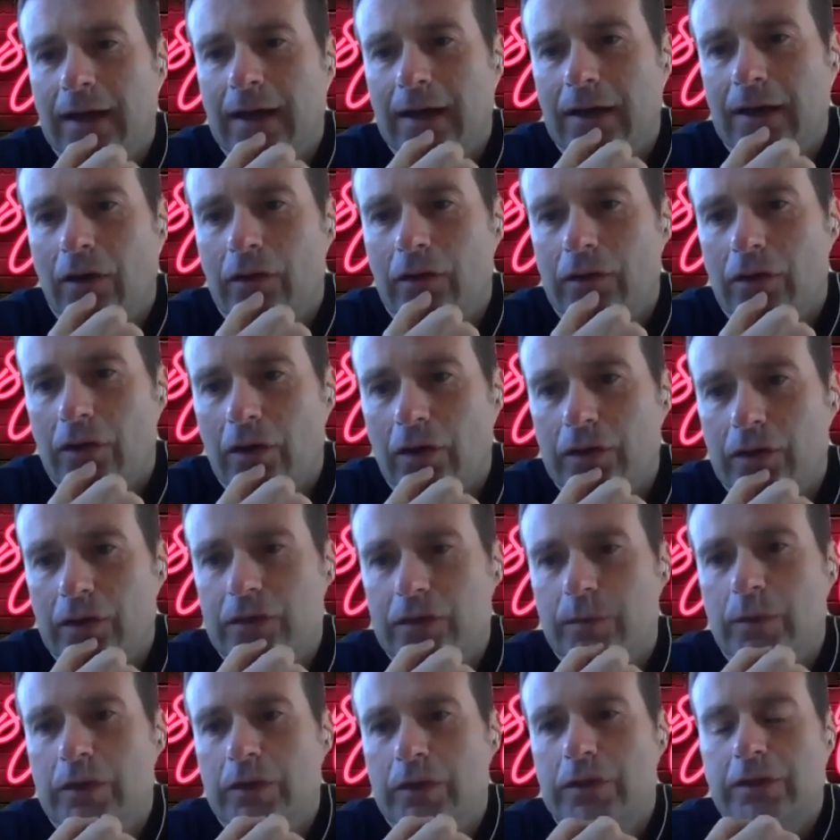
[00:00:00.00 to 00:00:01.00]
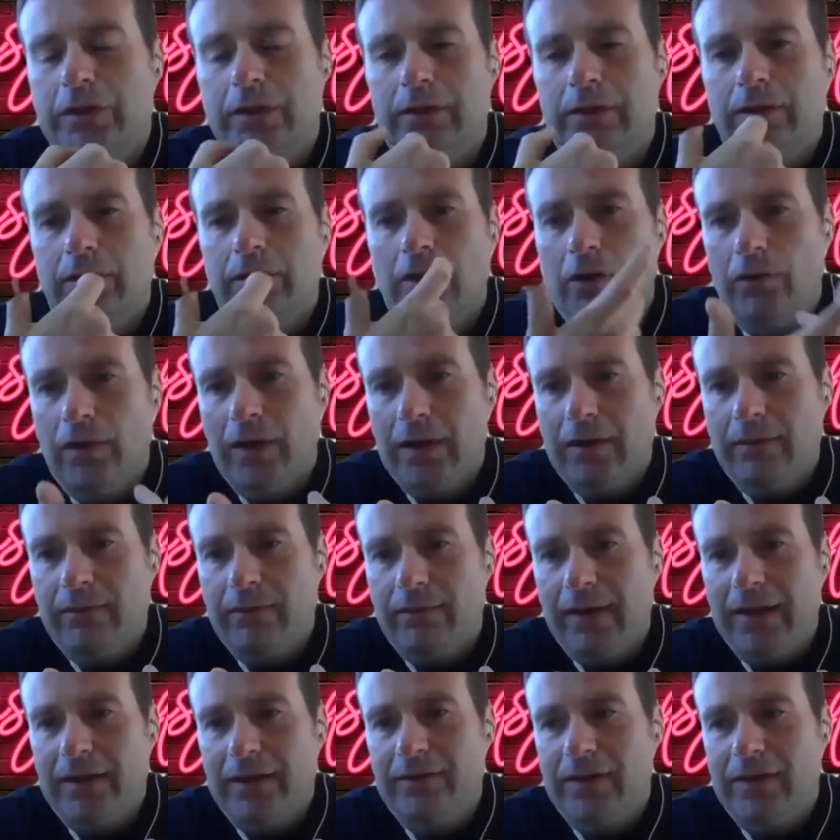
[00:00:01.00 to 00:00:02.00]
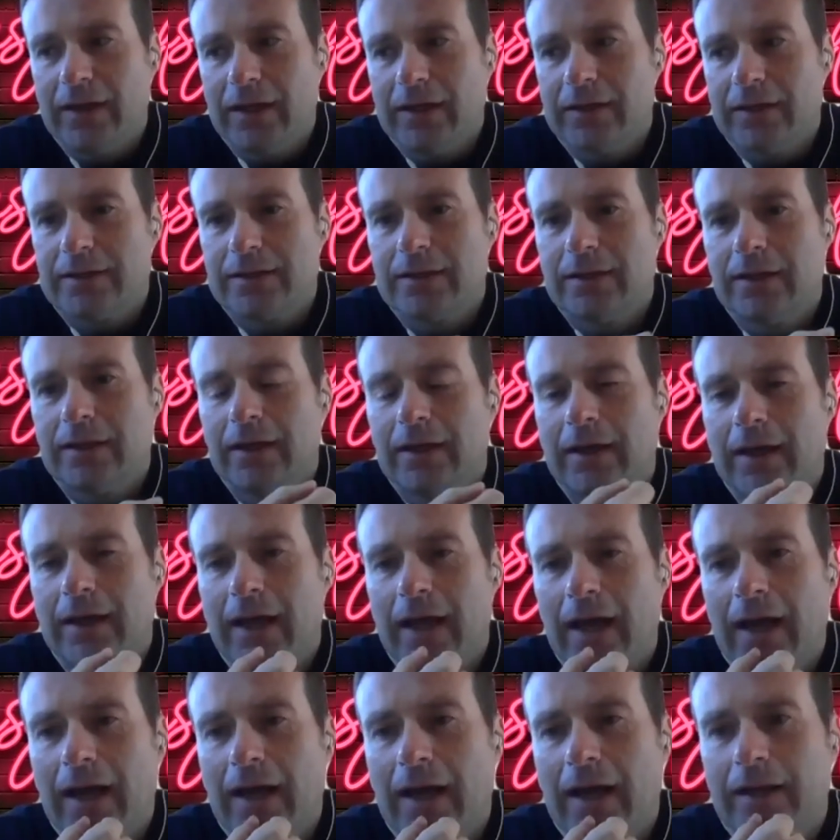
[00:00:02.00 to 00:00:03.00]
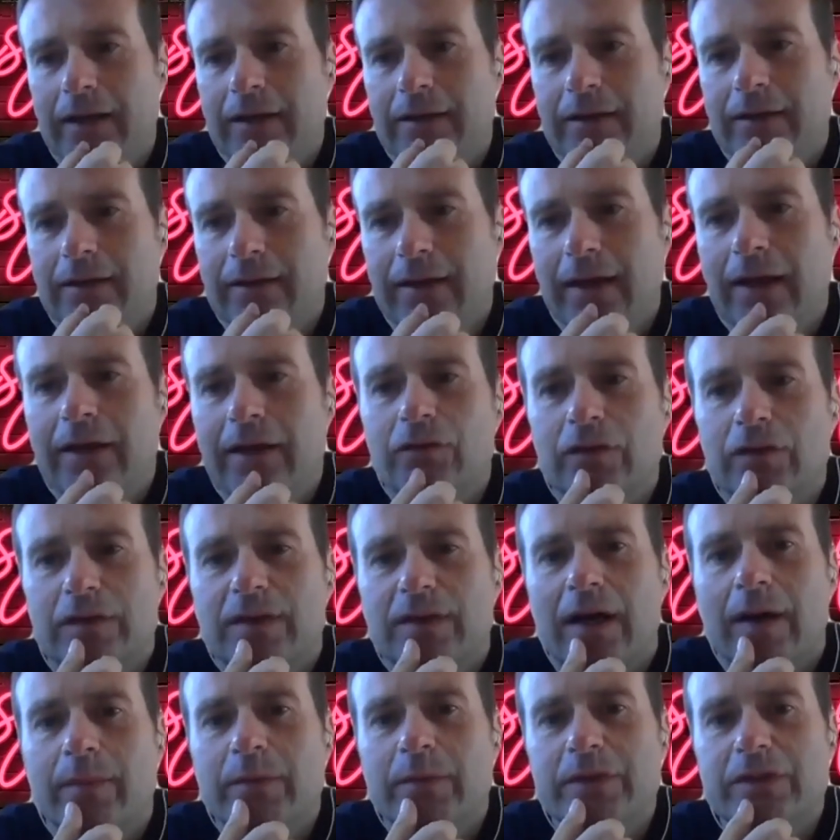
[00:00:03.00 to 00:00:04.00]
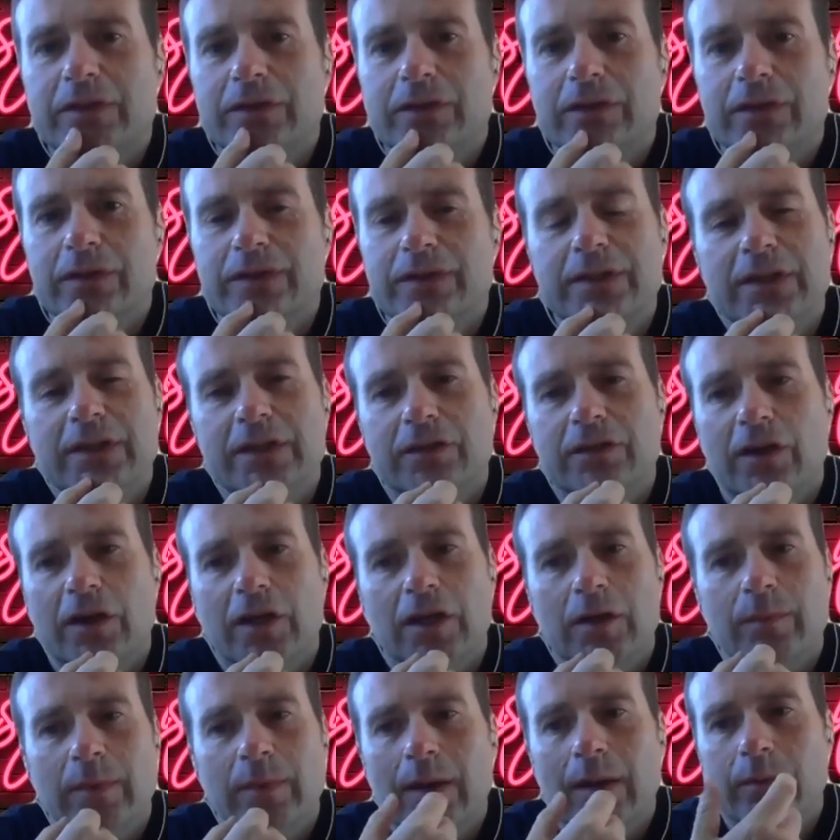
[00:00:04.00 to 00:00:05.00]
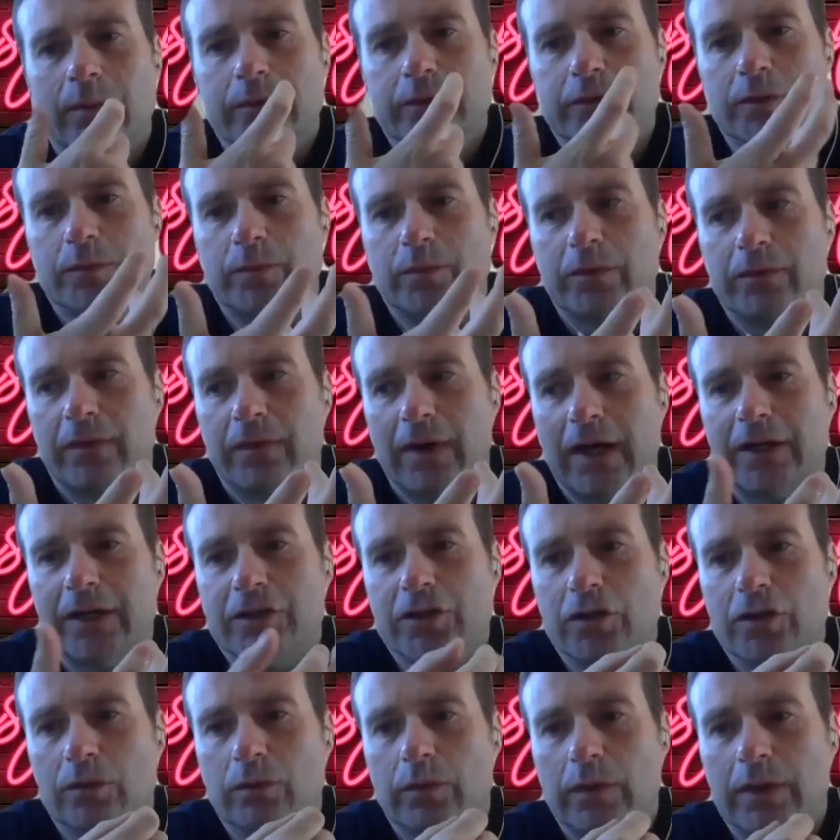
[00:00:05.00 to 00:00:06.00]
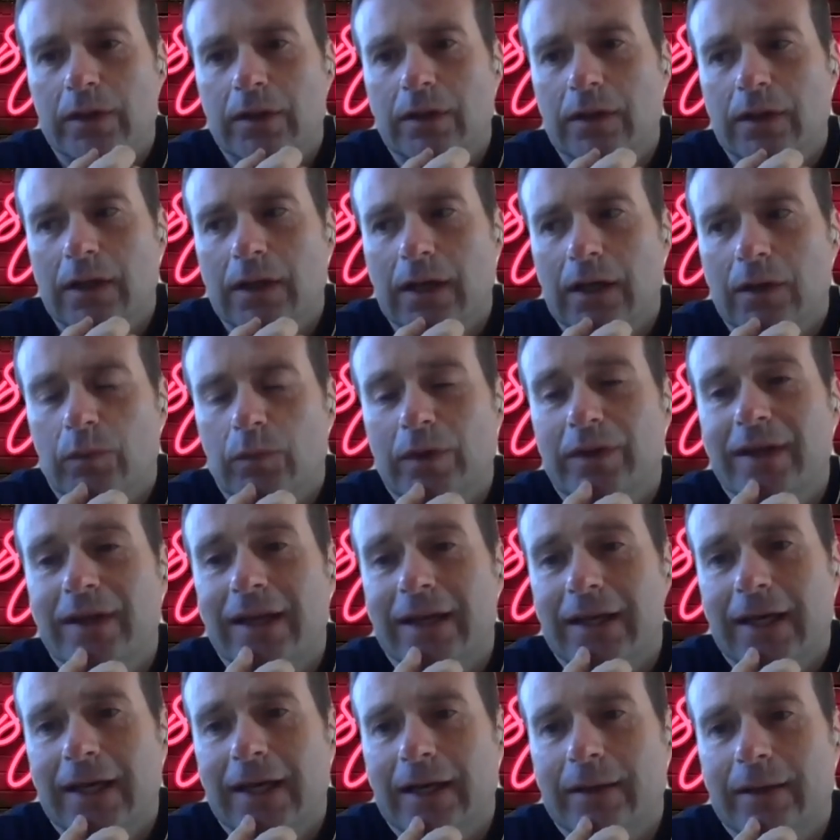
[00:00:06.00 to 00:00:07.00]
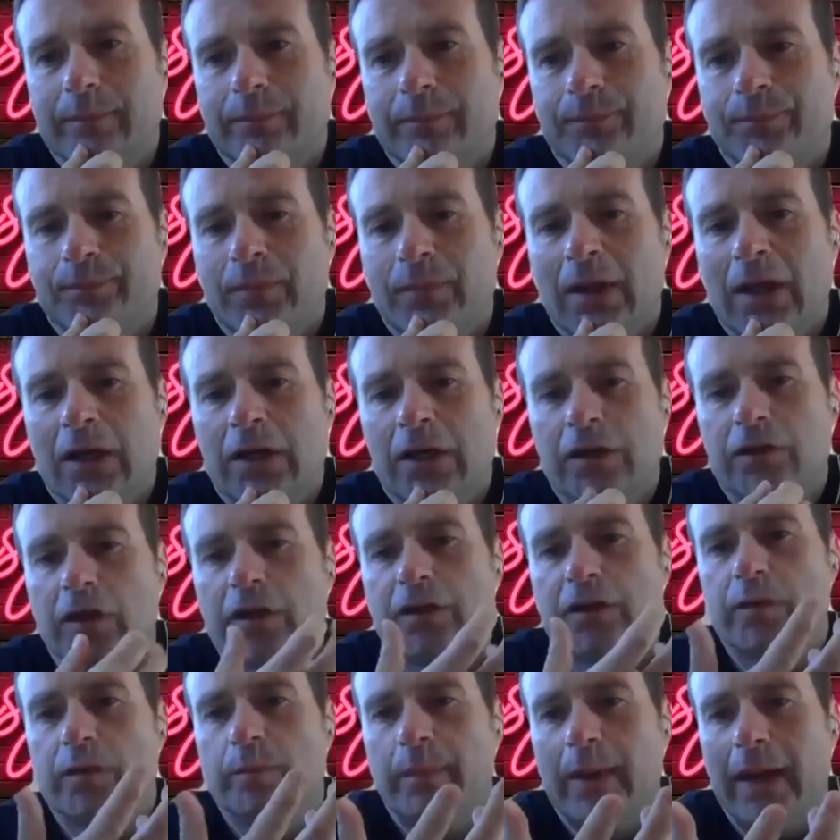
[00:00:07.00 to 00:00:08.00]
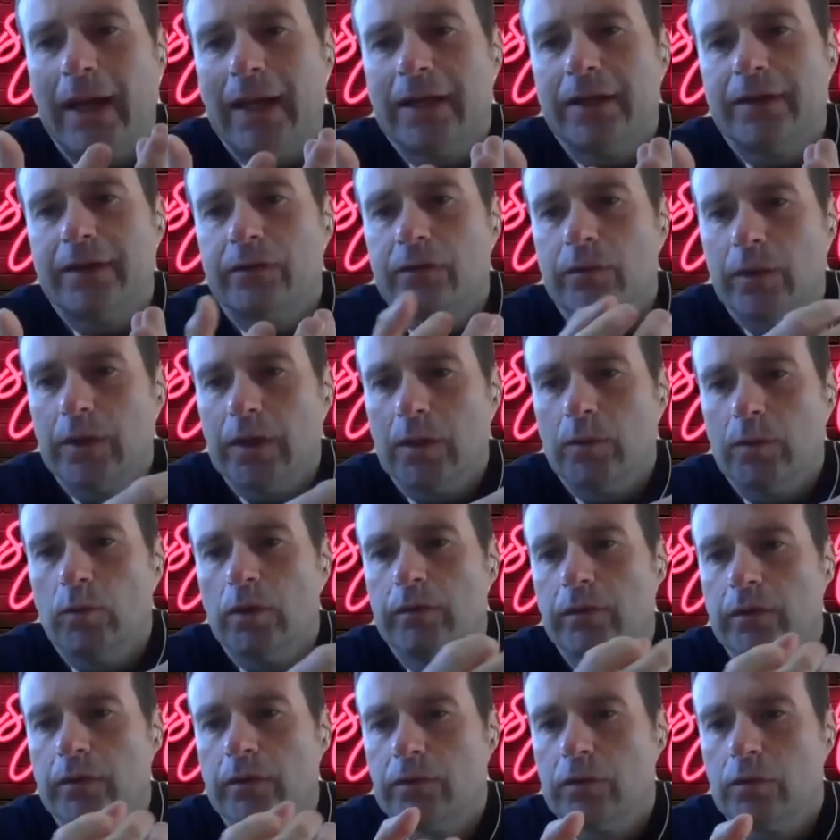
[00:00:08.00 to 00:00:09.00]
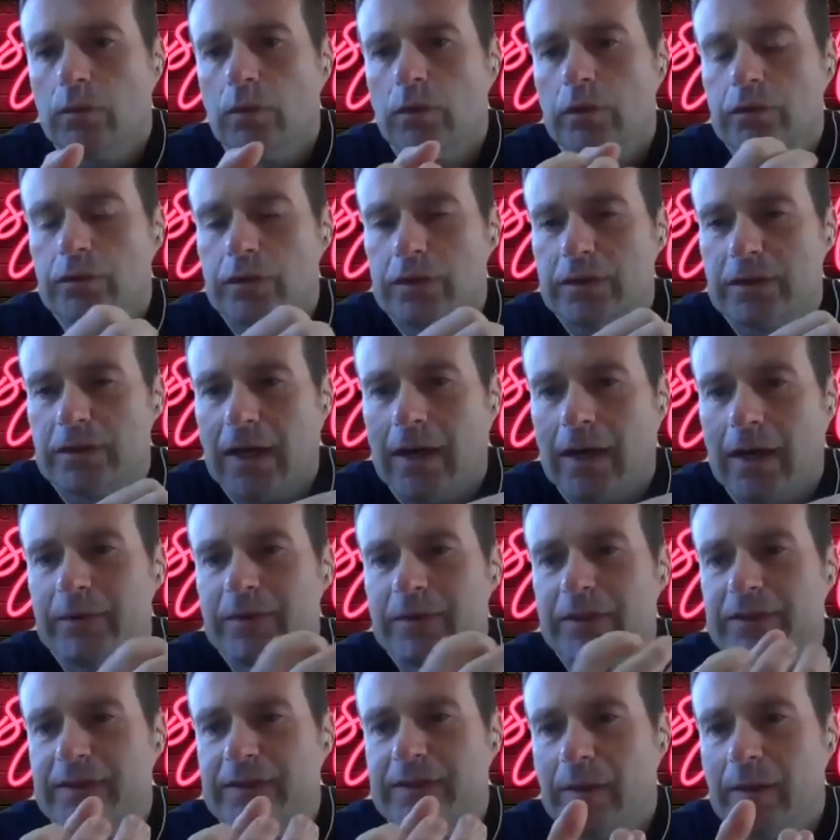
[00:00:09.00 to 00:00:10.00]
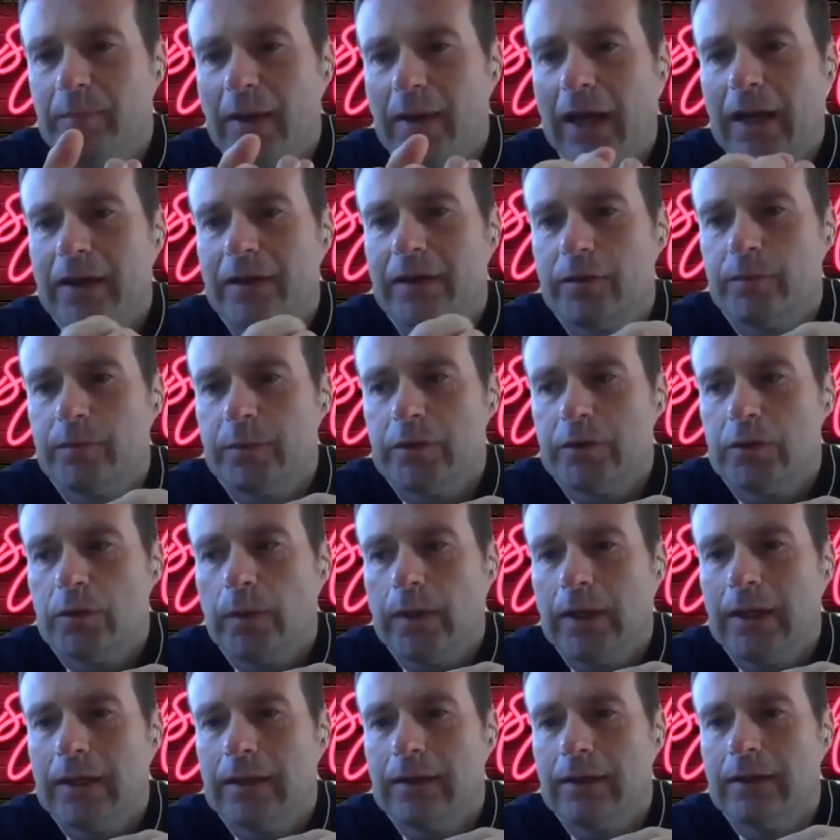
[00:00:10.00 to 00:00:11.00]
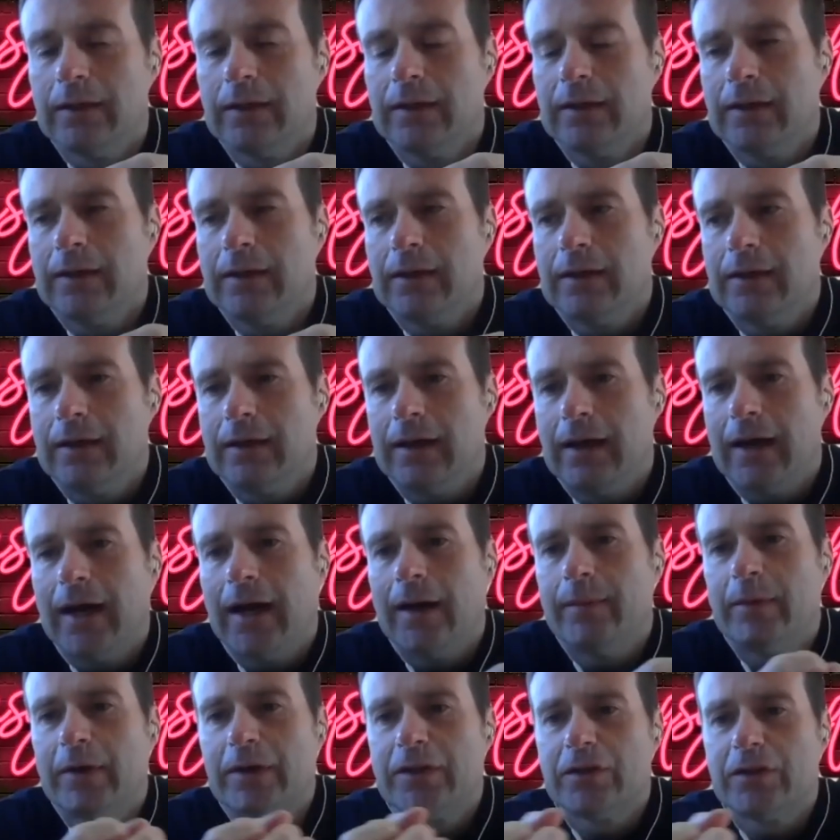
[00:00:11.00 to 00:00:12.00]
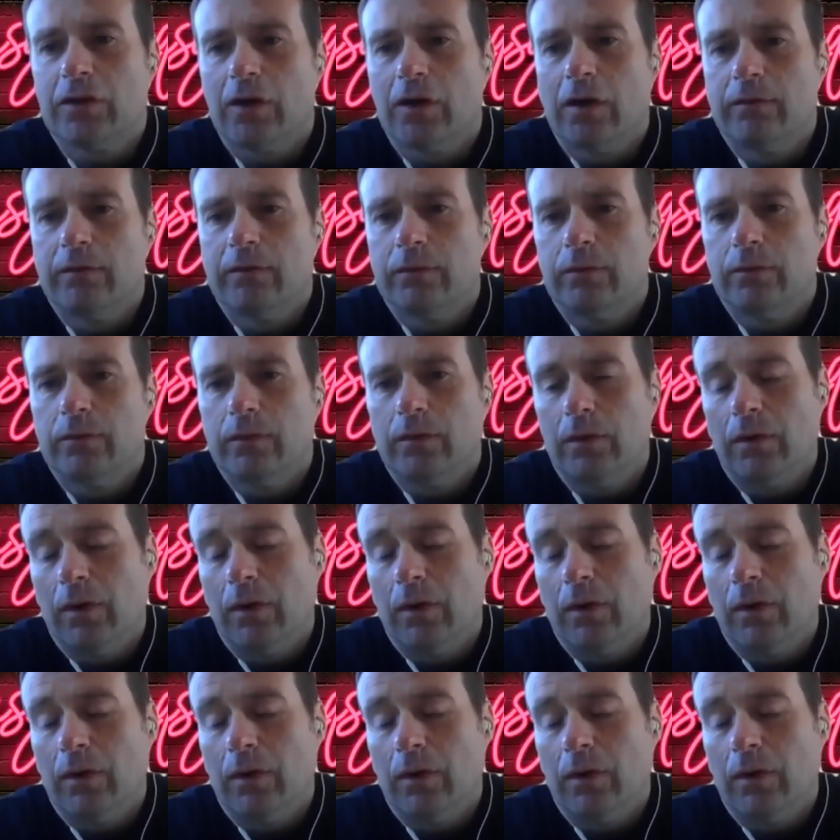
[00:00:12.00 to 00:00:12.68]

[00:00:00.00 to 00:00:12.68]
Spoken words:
on the contribution, you're ring fencing it, and that retirement annuity is going to be able to provide you with income. So it's a balance when you're moving towards retirement. It's that balance between how much of